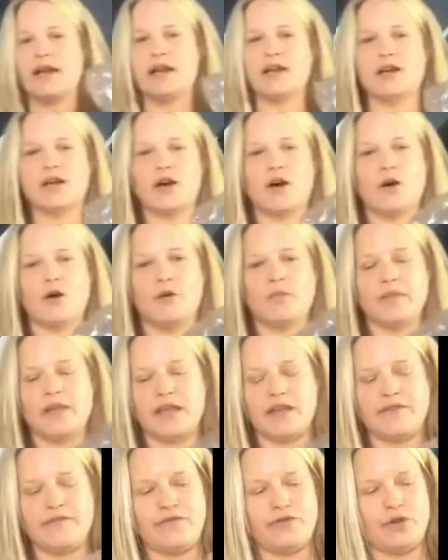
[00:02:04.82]
go.
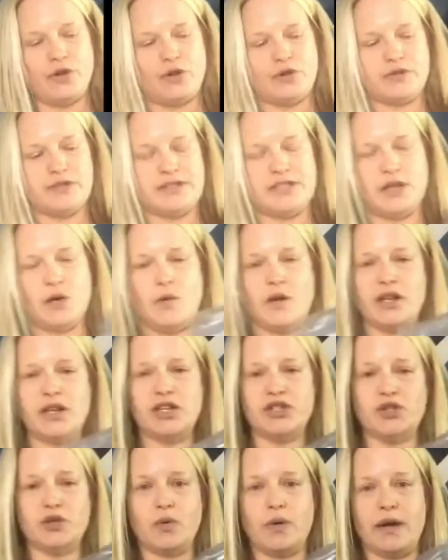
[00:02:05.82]
If you still want
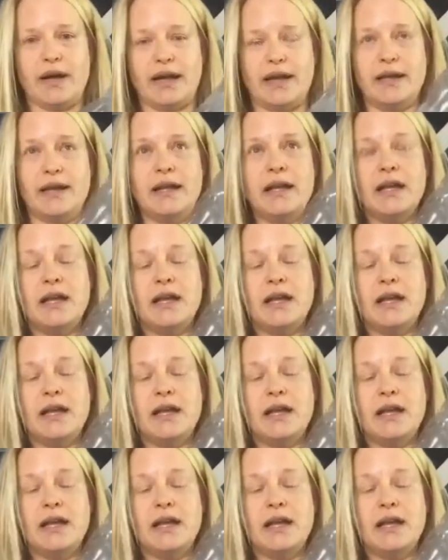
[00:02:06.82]
to join,